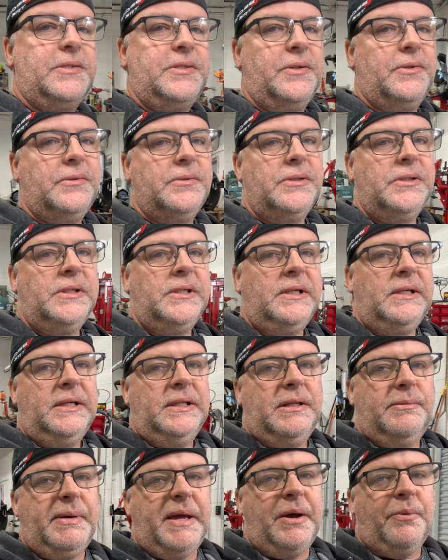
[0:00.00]
So
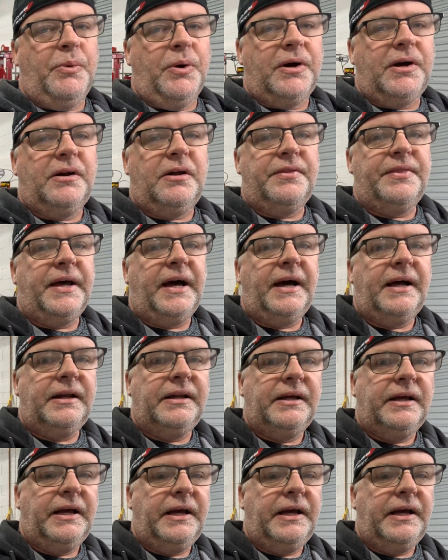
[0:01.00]
let me get working on that,